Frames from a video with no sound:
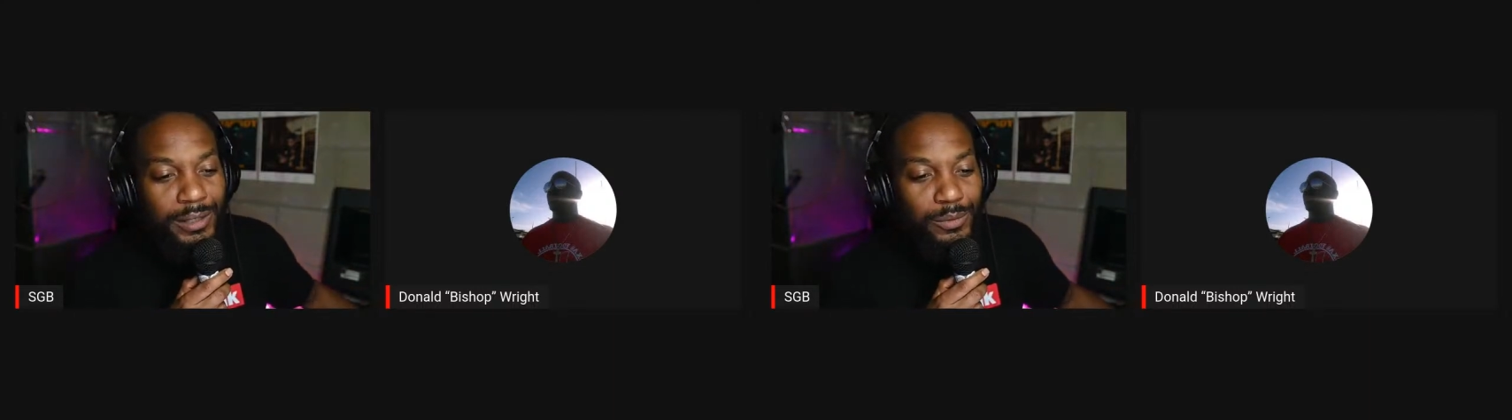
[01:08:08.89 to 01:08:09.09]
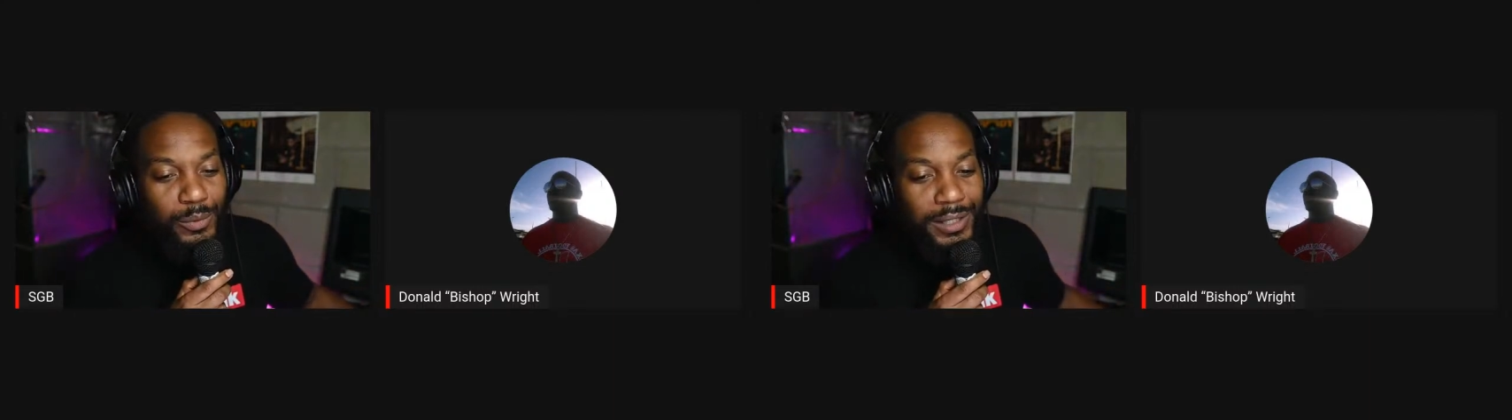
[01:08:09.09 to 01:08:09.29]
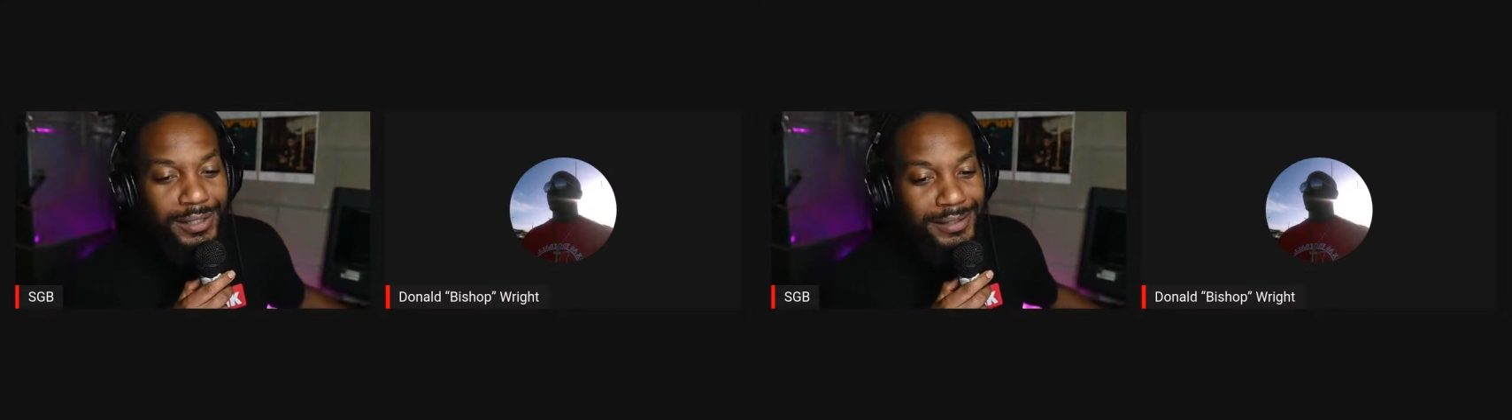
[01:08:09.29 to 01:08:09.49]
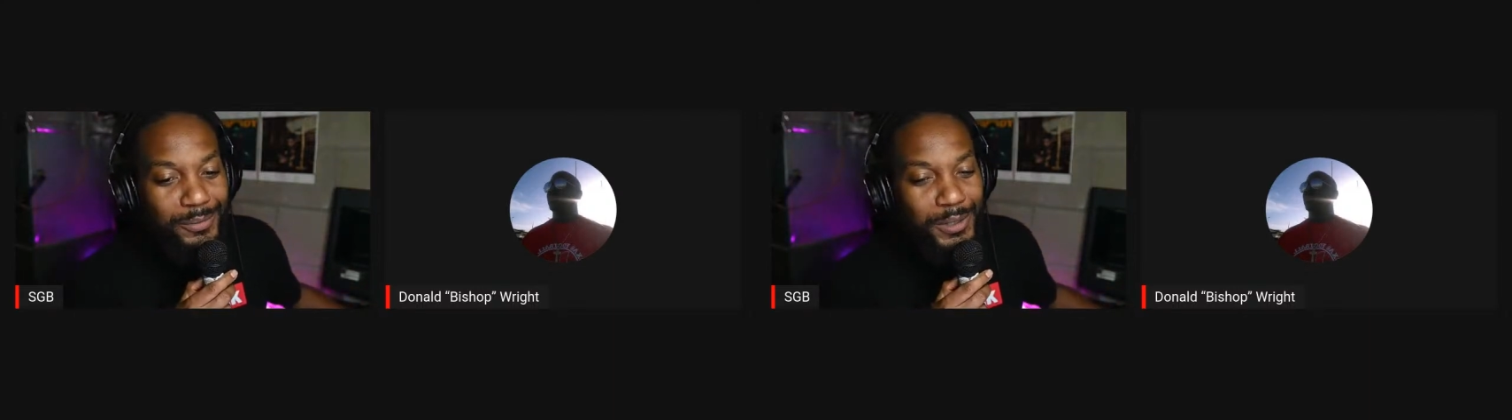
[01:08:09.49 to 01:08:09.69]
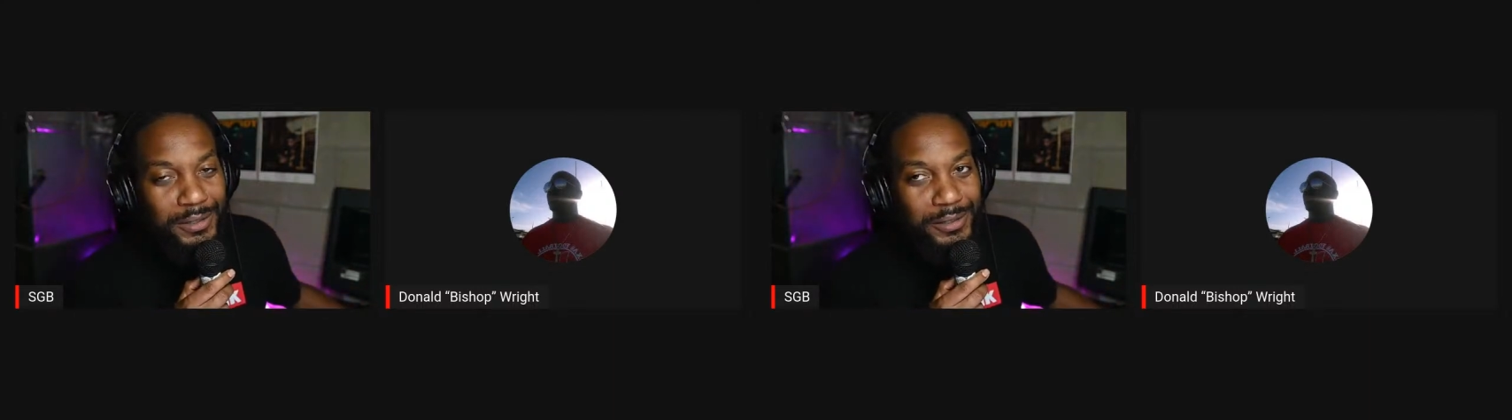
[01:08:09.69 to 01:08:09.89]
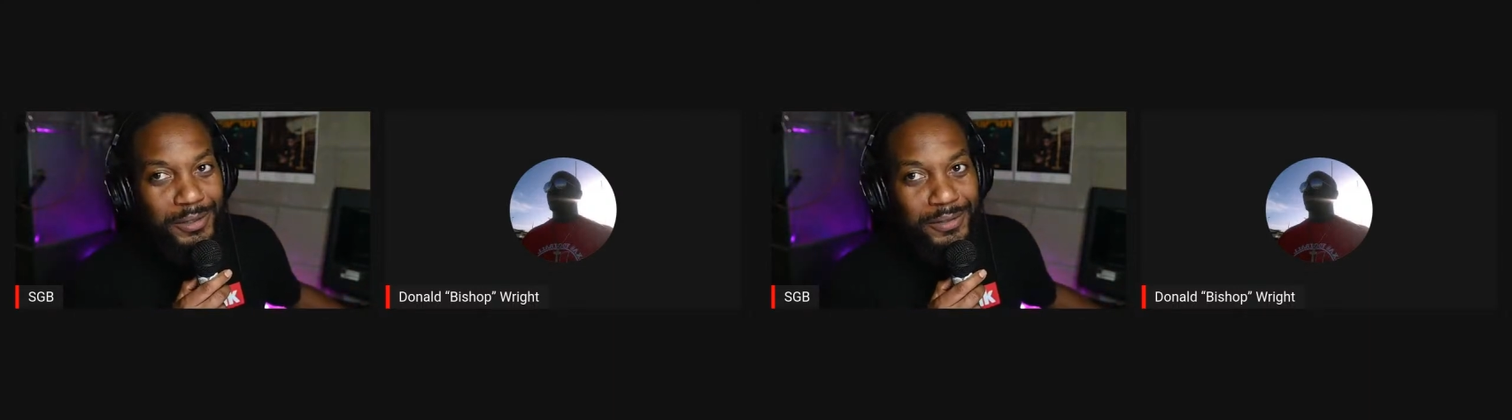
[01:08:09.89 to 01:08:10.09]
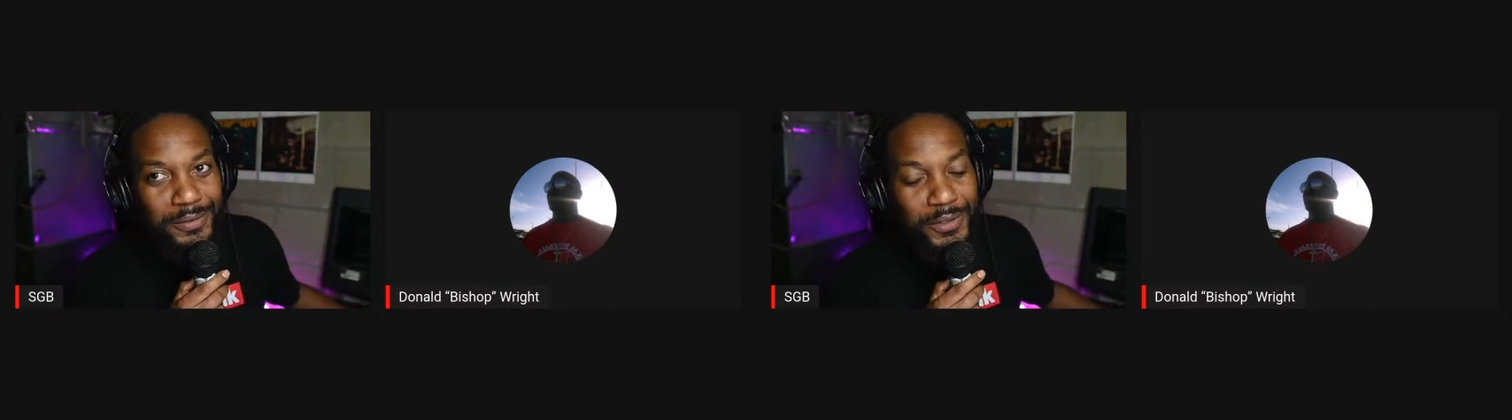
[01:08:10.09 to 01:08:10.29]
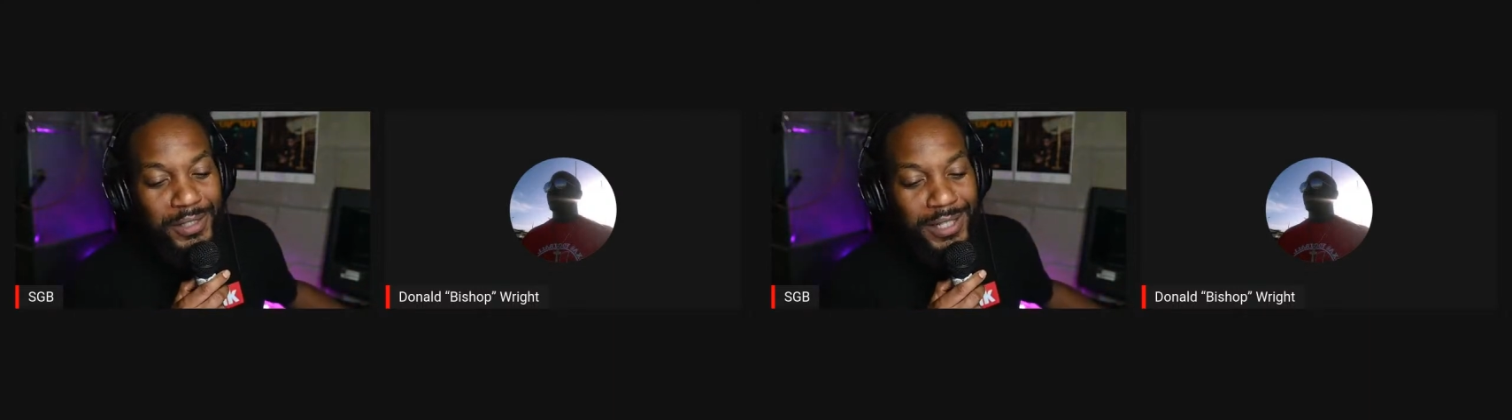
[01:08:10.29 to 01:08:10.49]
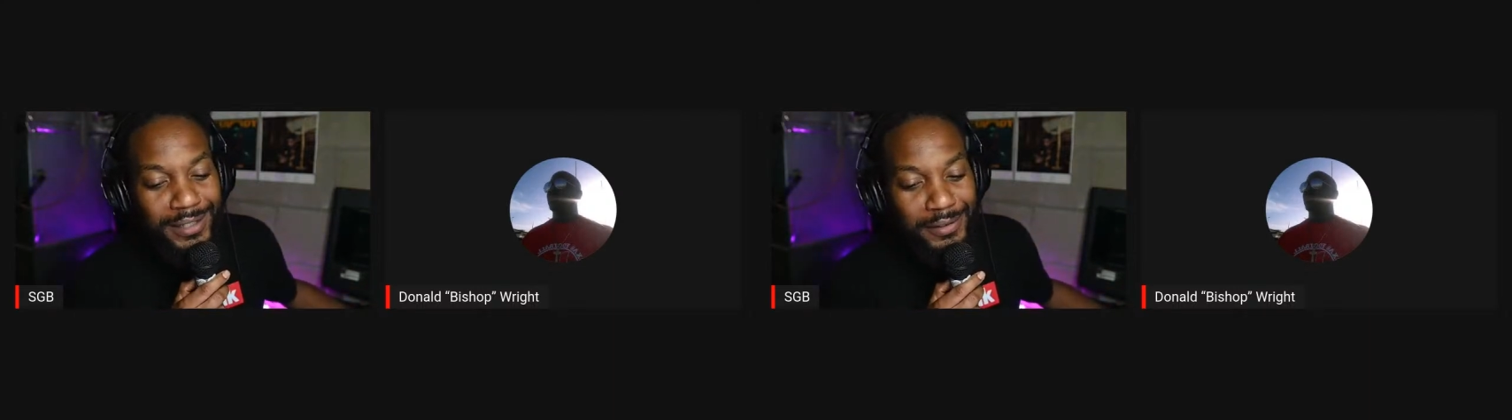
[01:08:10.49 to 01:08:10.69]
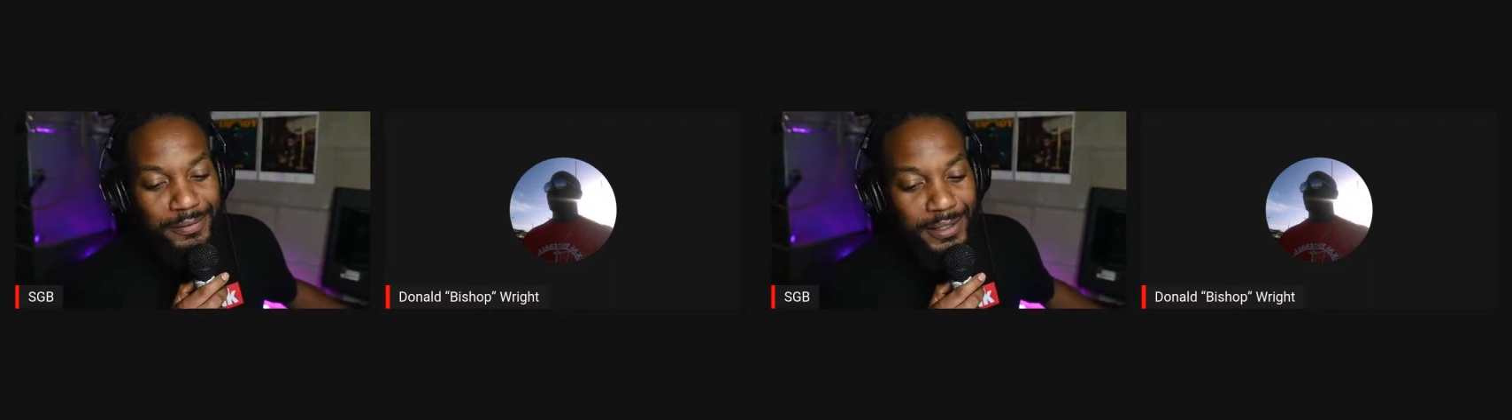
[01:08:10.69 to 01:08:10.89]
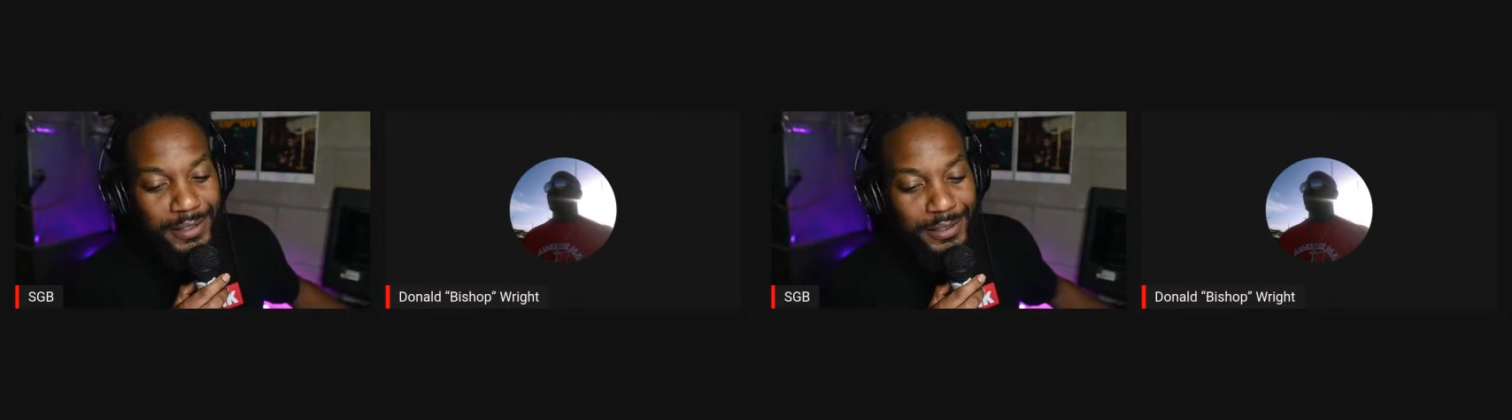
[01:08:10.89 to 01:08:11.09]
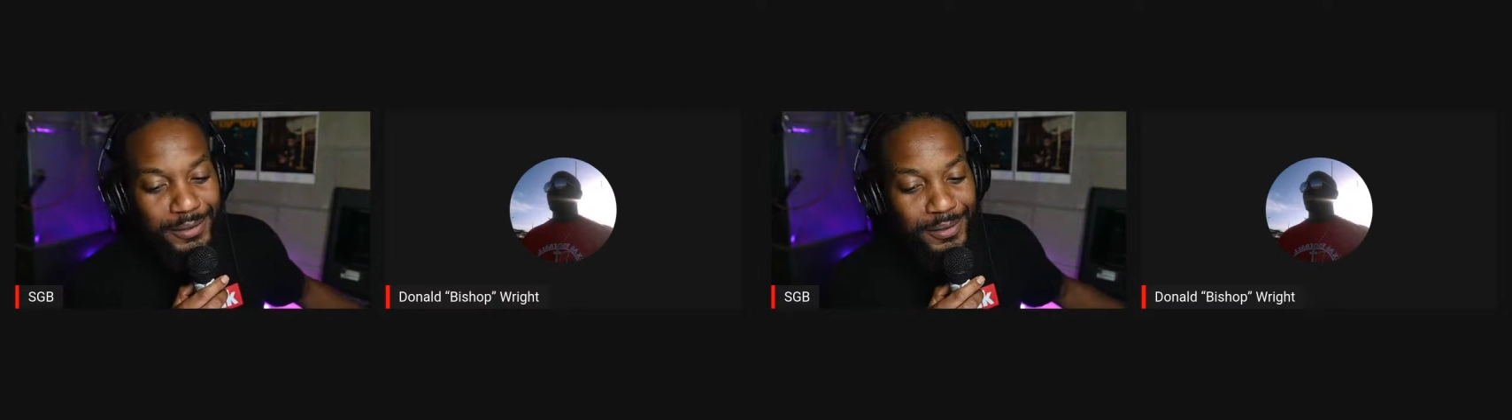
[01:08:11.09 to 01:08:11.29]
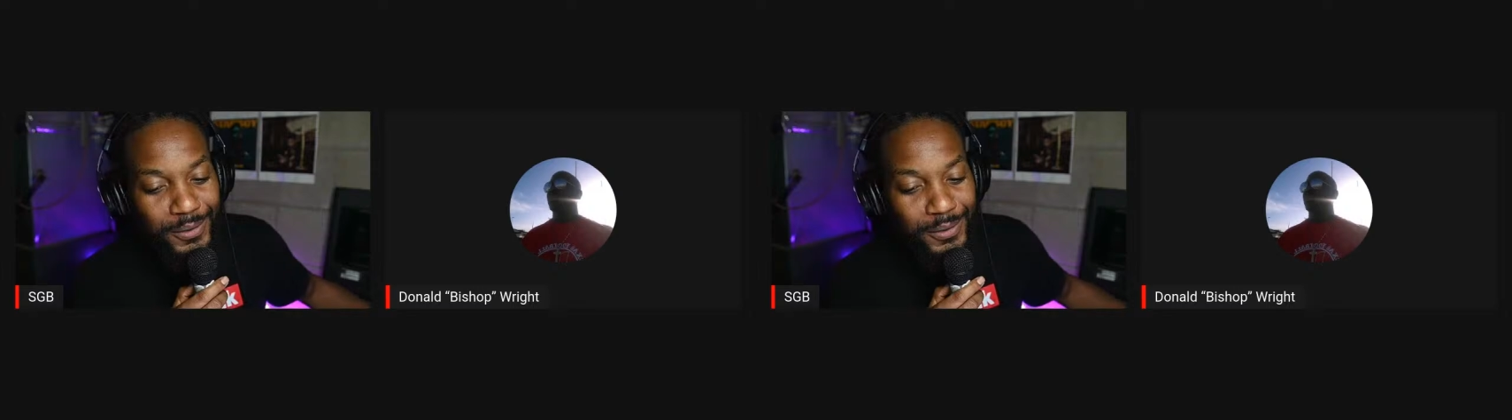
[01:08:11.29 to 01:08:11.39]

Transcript: when girls feel like offended